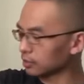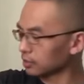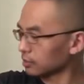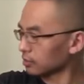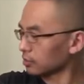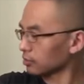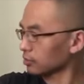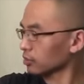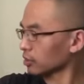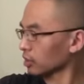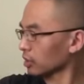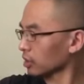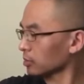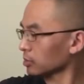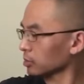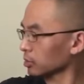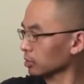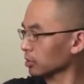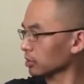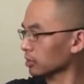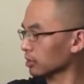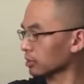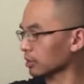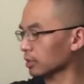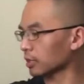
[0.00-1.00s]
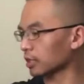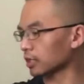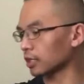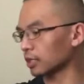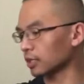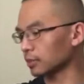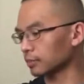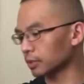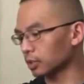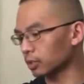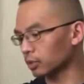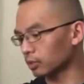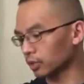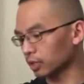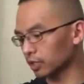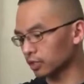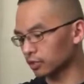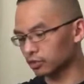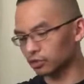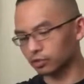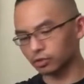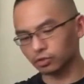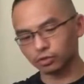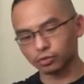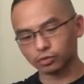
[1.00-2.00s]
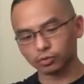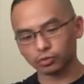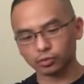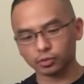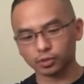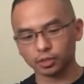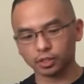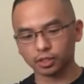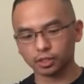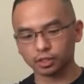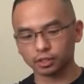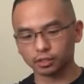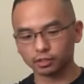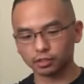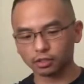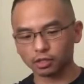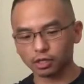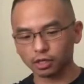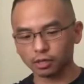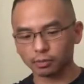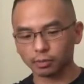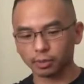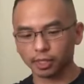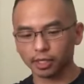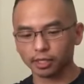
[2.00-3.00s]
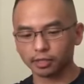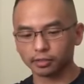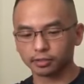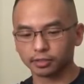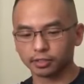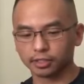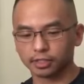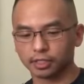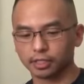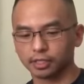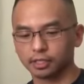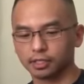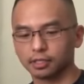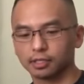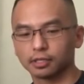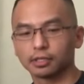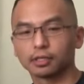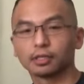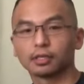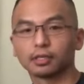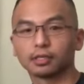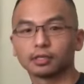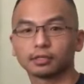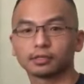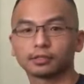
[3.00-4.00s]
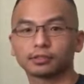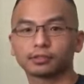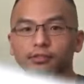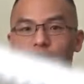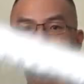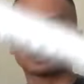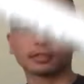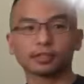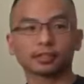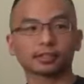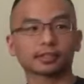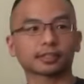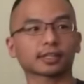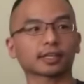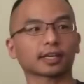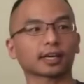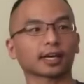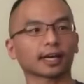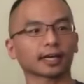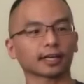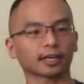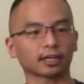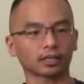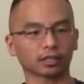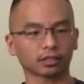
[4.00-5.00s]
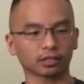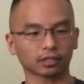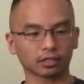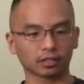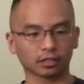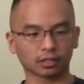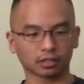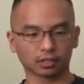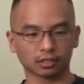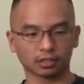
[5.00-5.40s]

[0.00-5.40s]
saber that I'm going to talk about is this guy here.